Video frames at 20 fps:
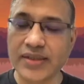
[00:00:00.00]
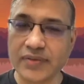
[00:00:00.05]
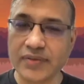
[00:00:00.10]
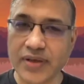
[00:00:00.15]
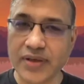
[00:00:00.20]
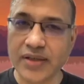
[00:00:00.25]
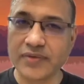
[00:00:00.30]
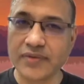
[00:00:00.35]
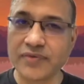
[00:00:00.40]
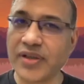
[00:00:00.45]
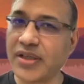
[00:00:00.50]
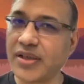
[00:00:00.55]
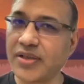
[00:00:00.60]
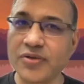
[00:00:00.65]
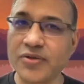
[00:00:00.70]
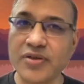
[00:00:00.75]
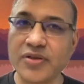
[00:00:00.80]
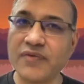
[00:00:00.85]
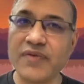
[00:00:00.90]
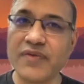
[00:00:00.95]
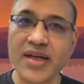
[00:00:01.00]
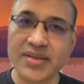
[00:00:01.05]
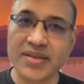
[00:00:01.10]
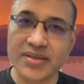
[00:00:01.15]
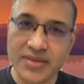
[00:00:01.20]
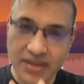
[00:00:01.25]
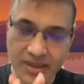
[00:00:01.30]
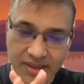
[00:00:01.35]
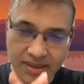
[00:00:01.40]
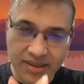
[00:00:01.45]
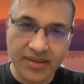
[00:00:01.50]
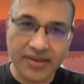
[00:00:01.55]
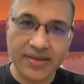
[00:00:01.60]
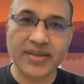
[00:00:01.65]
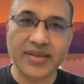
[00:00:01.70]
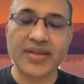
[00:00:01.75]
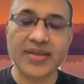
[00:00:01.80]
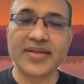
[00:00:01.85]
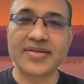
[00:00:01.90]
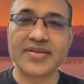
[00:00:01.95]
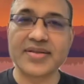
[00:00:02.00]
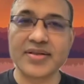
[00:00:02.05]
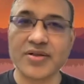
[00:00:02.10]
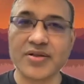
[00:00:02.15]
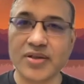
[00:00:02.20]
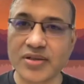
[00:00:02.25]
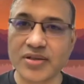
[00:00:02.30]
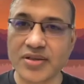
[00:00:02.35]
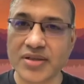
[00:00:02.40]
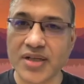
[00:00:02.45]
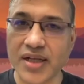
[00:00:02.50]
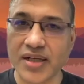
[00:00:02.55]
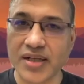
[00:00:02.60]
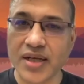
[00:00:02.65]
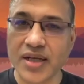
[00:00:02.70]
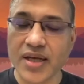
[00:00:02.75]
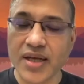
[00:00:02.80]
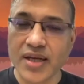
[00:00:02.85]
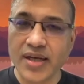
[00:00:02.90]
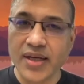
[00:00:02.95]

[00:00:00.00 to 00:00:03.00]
right. Very good advice. Yes, Dr. Chang.